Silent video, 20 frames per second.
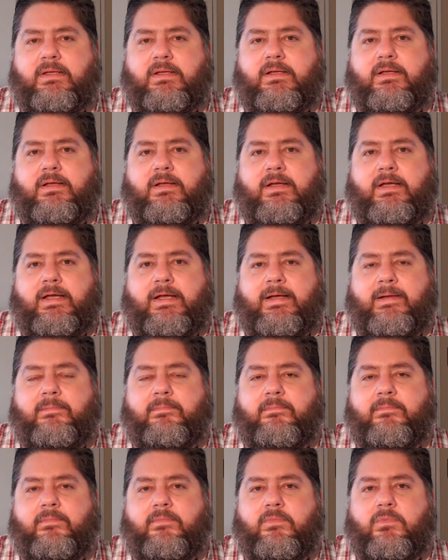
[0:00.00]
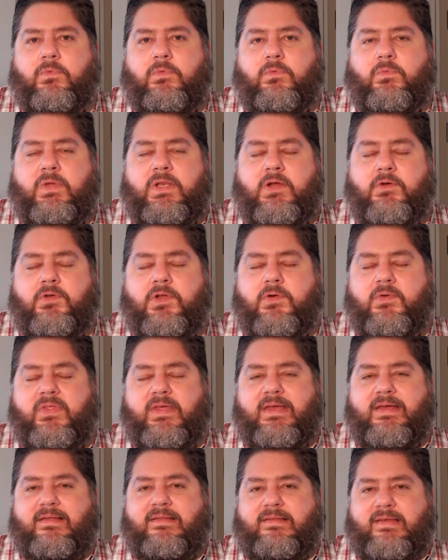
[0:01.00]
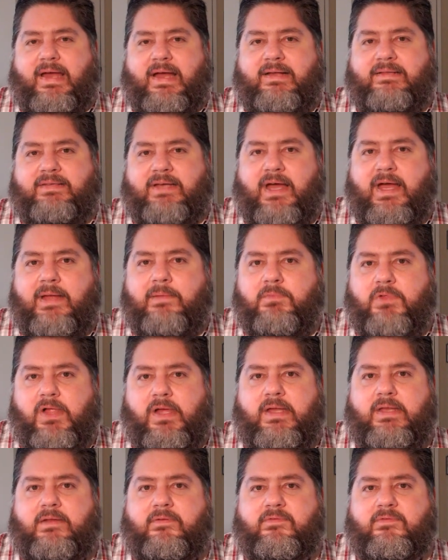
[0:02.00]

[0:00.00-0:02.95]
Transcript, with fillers: Um, we don't know the exact timeline of